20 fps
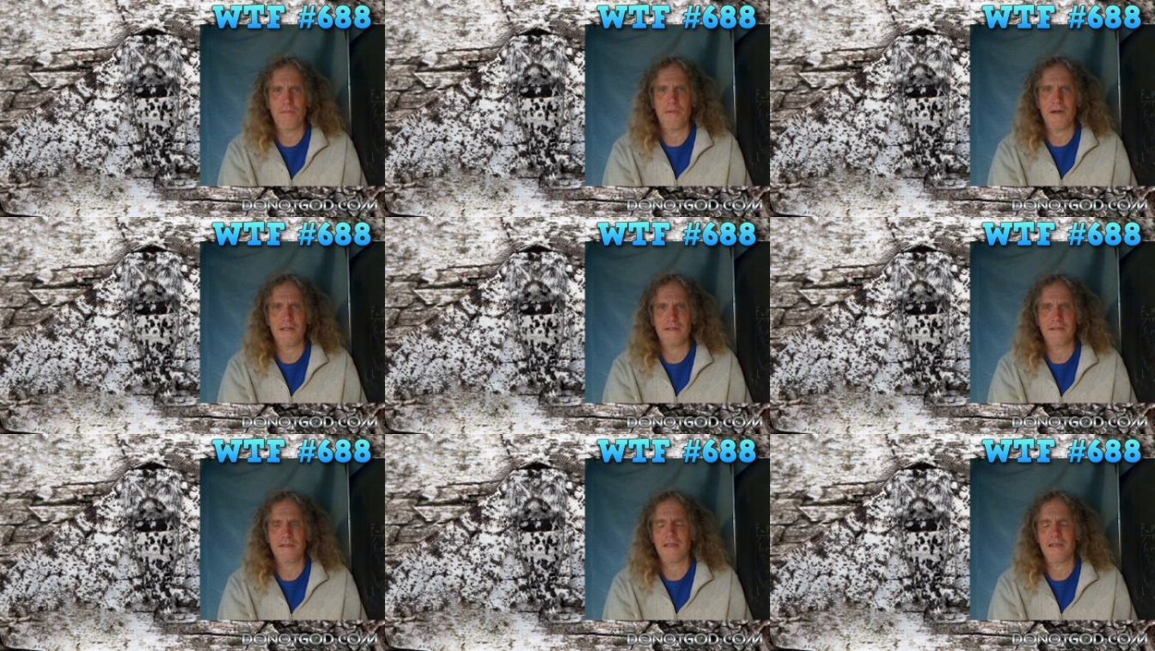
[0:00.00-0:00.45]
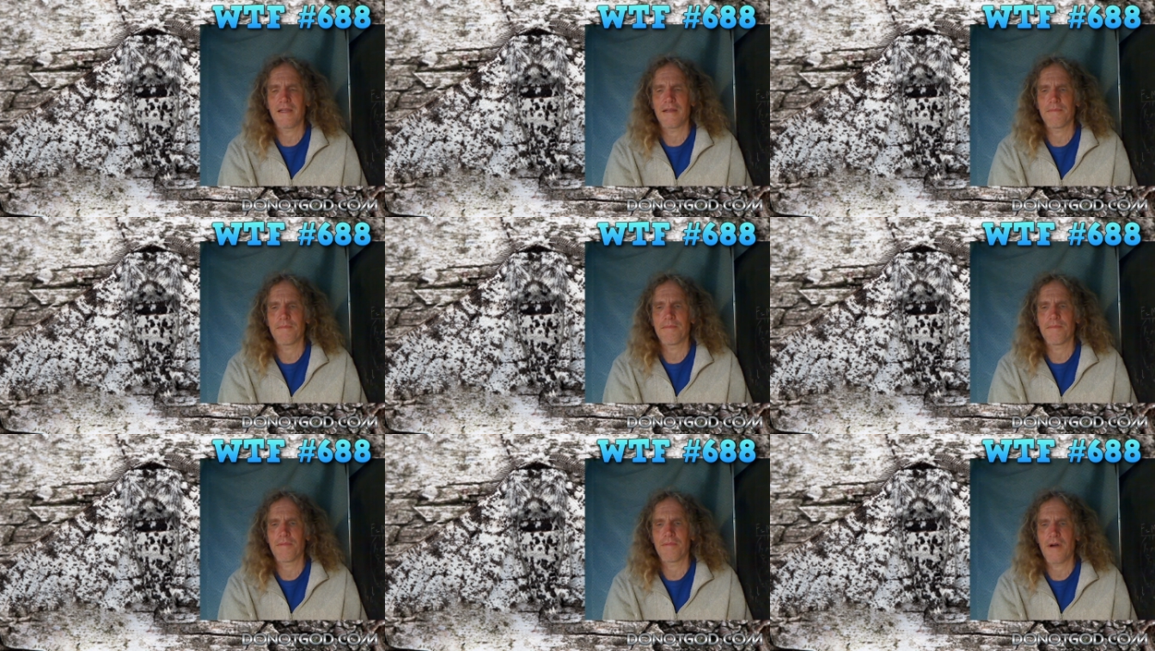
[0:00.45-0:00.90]
Robots
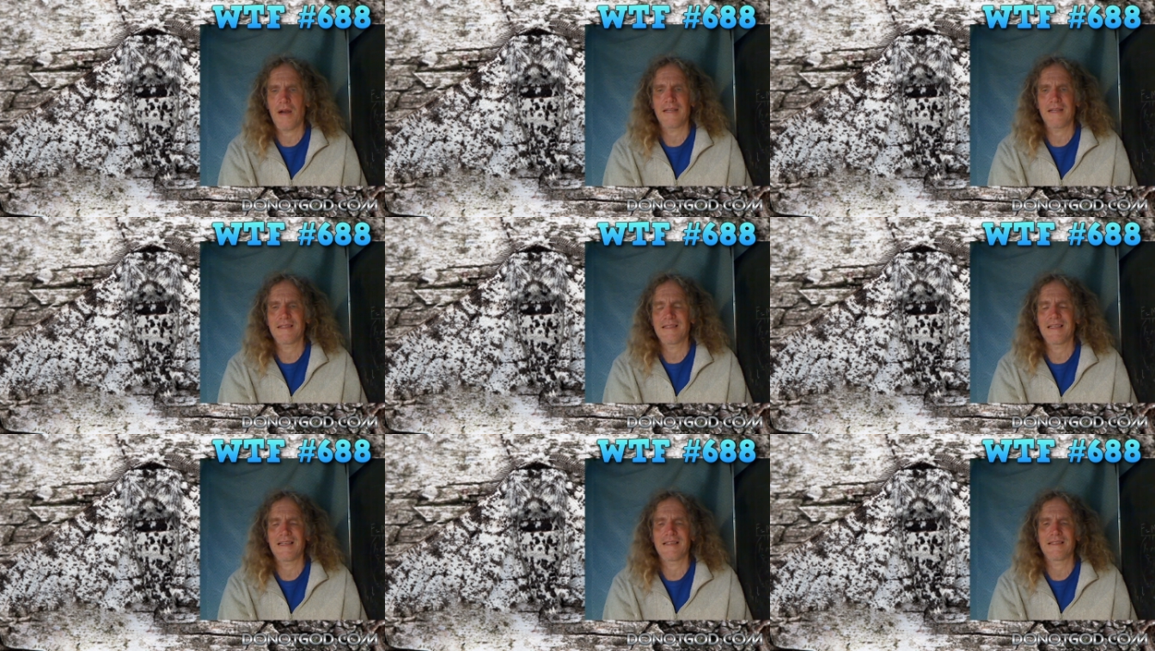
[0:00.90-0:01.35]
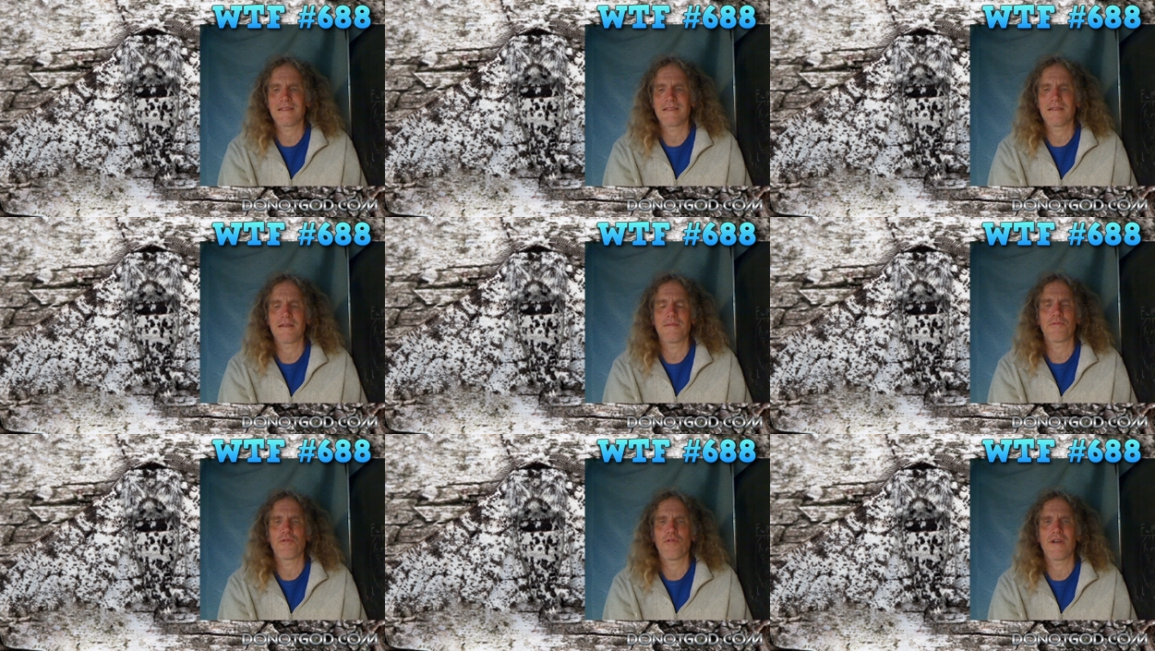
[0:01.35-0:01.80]
can process
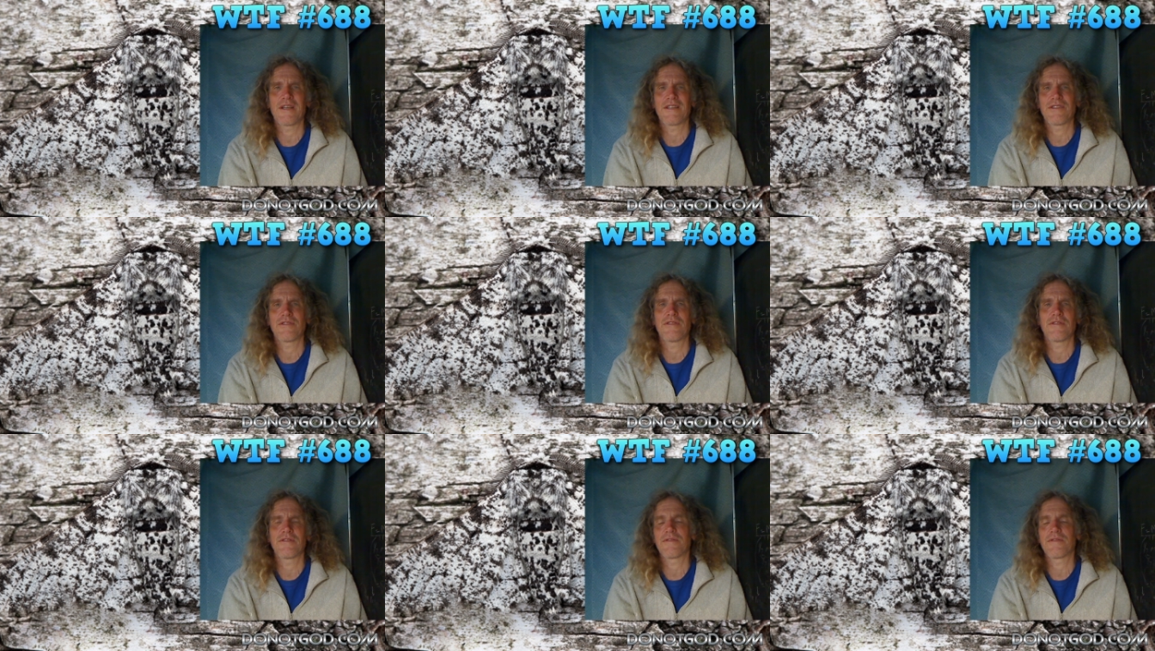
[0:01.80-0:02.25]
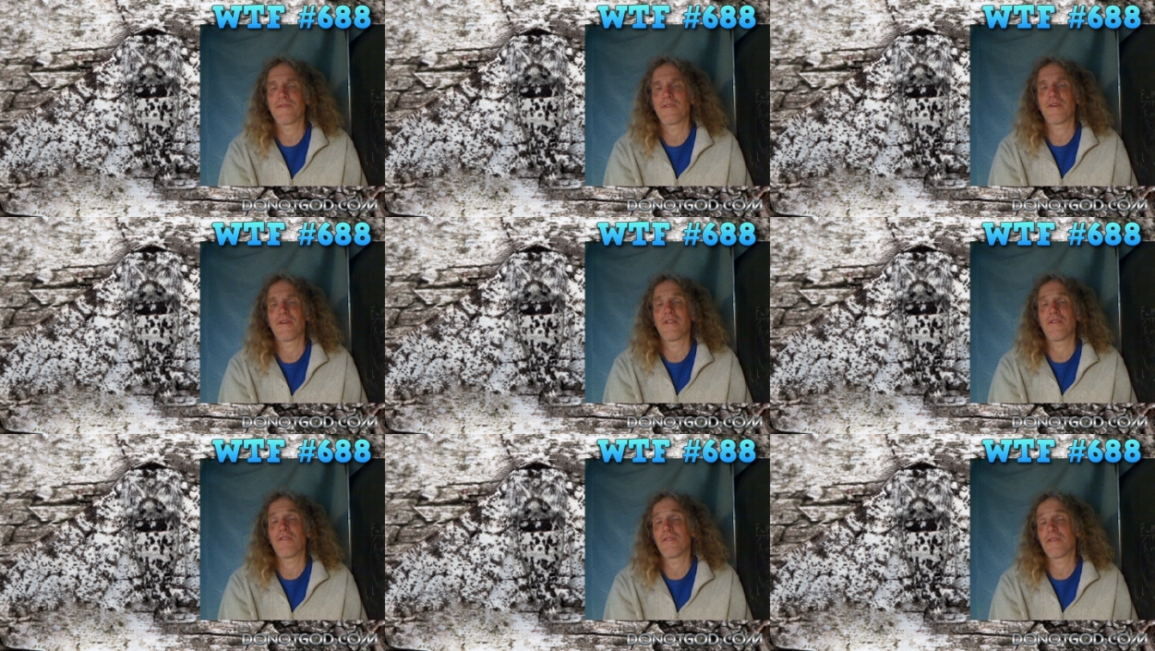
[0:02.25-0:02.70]
some questions a
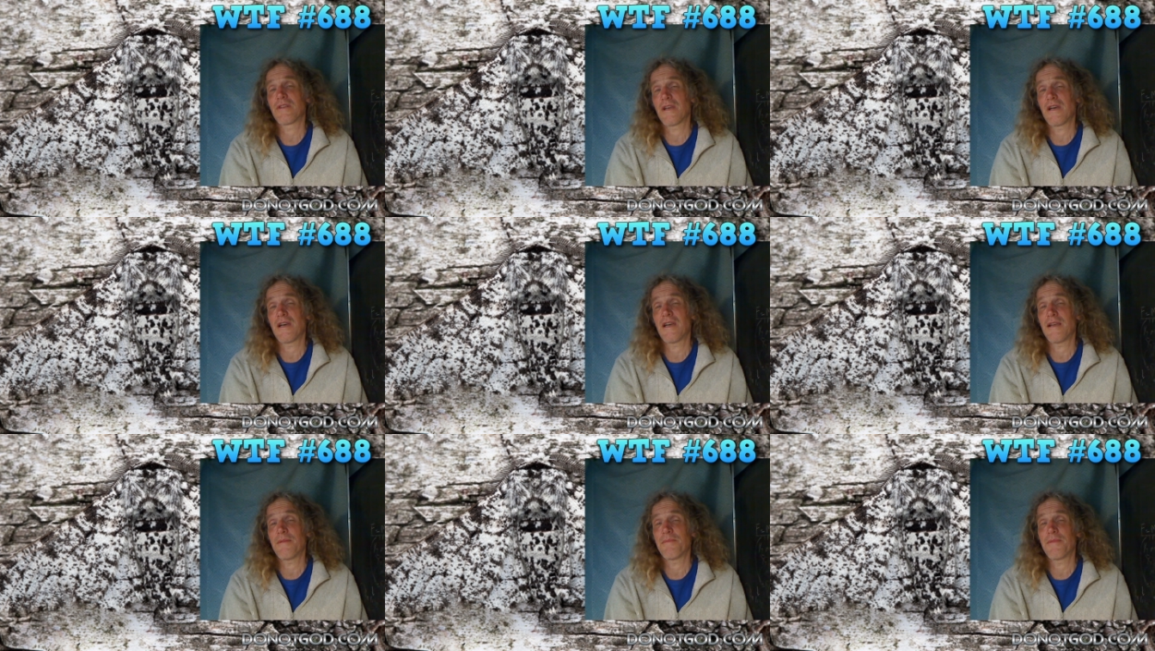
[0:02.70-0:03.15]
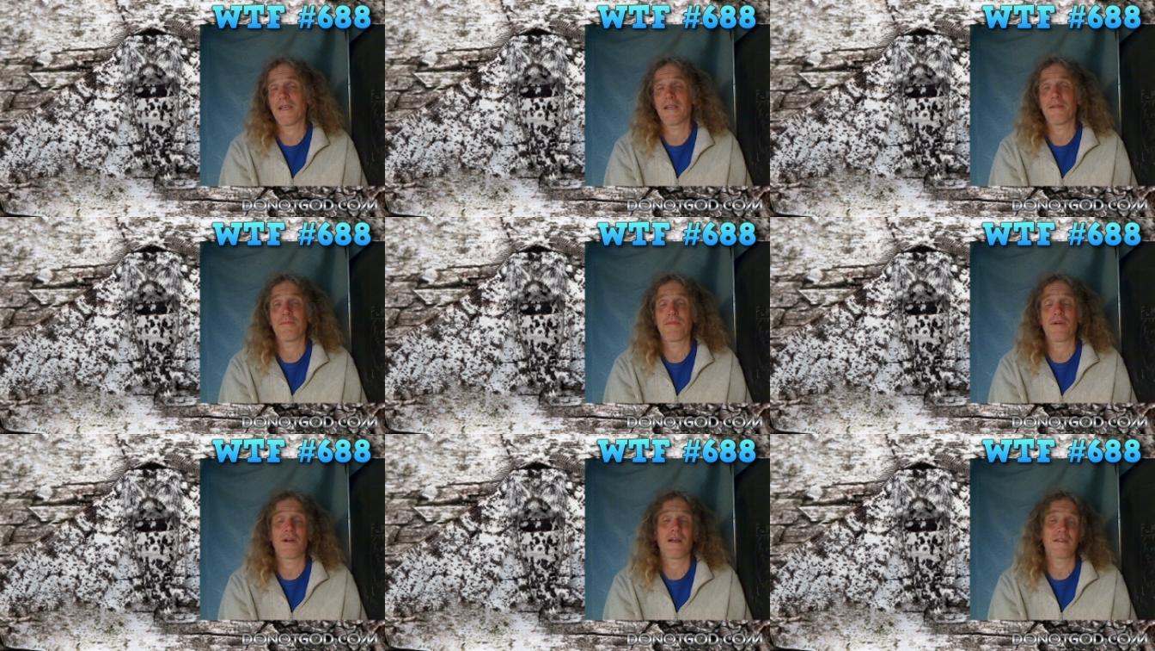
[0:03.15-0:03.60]
very long time,
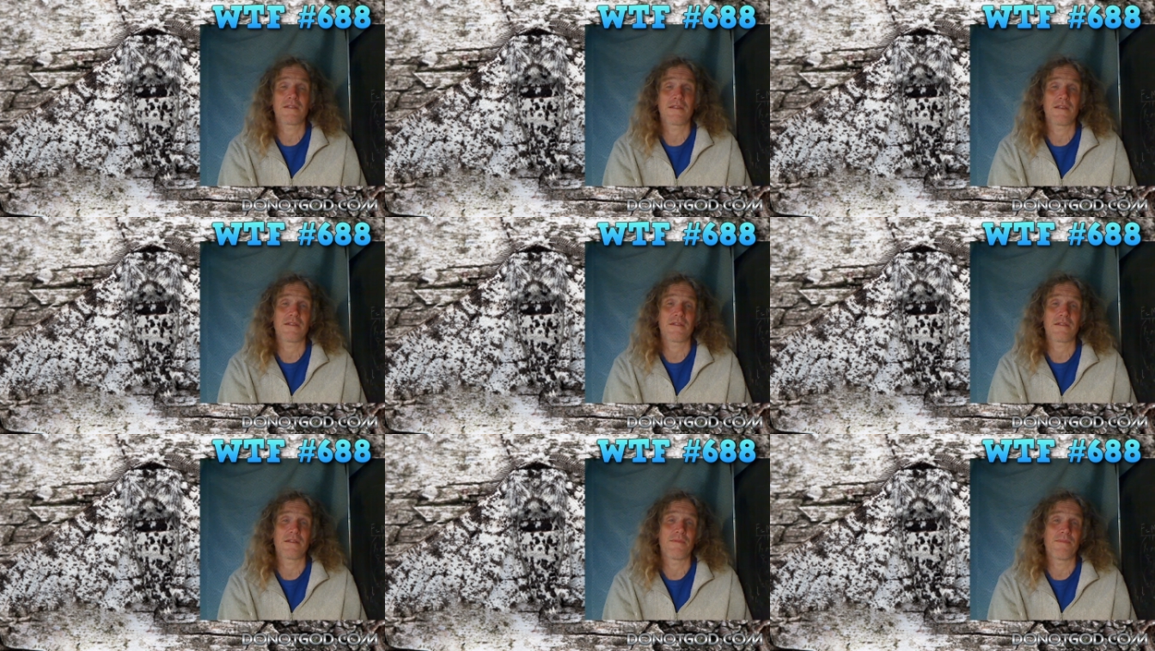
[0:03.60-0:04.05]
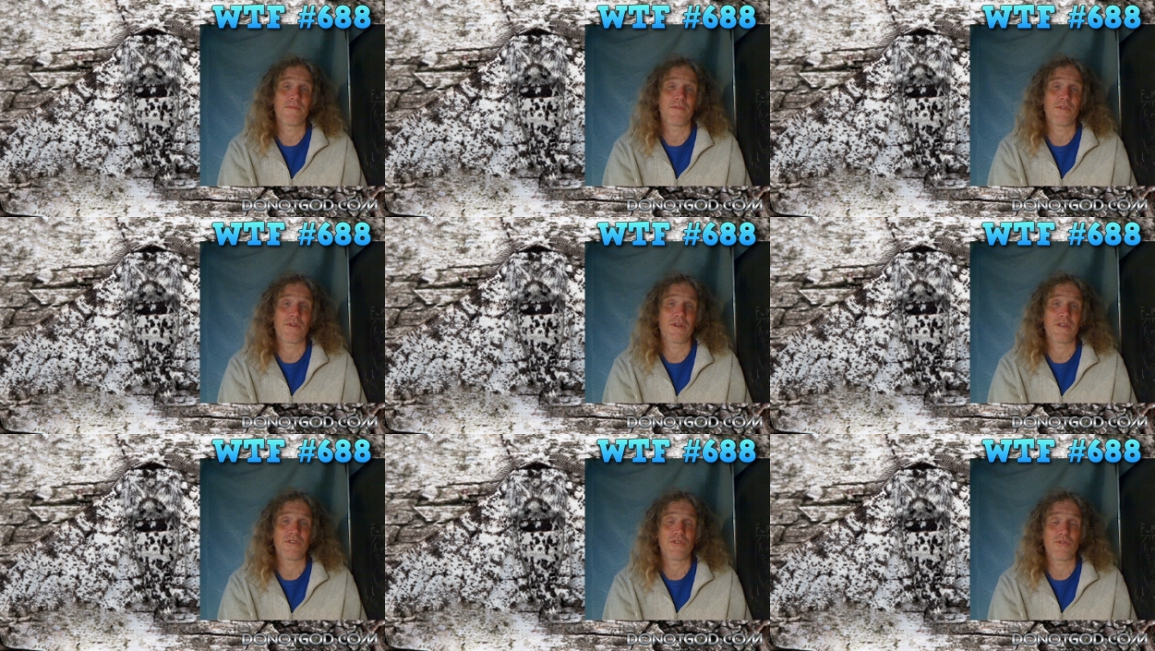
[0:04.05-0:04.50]
they can process them
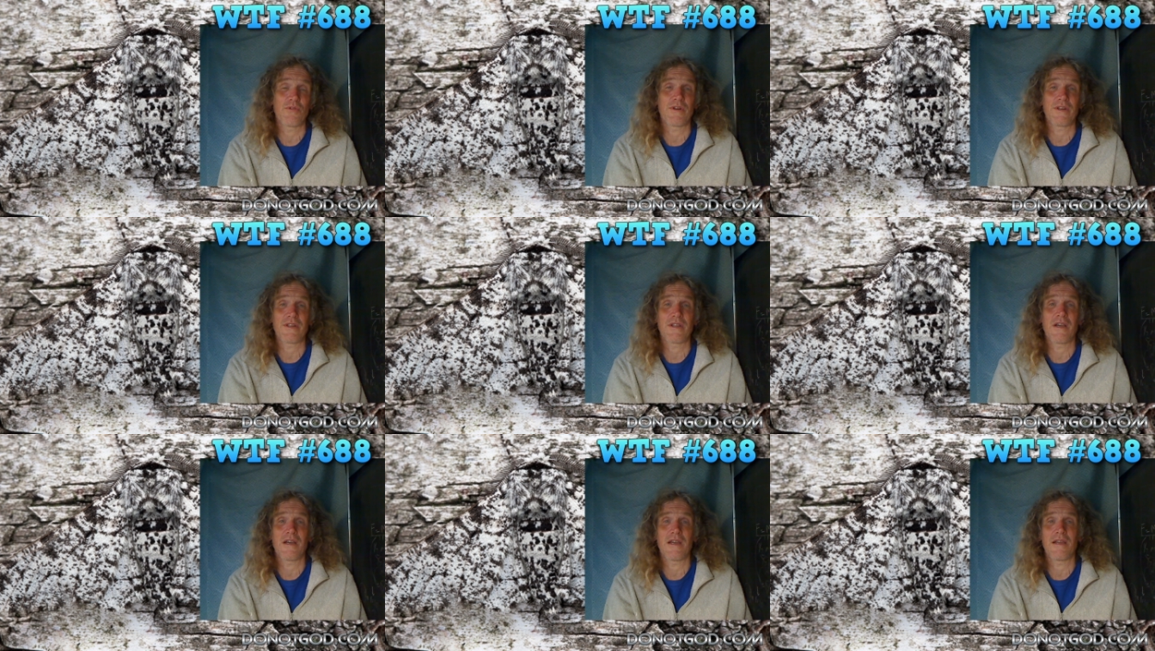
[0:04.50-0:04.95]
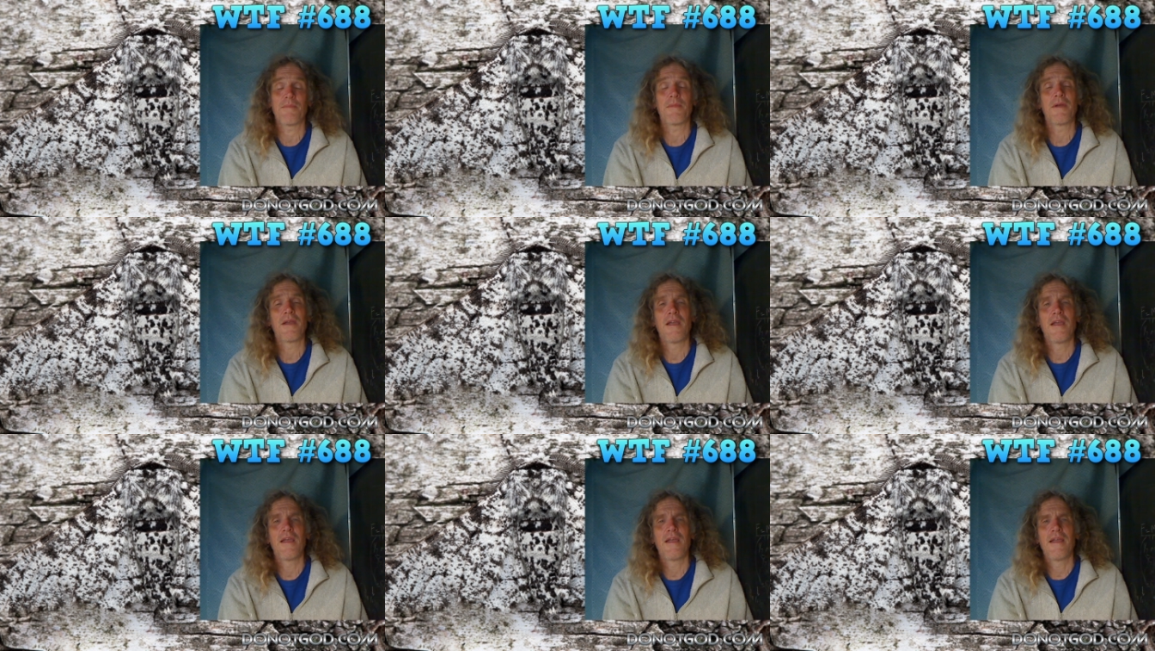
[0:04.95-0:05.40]
a very short time.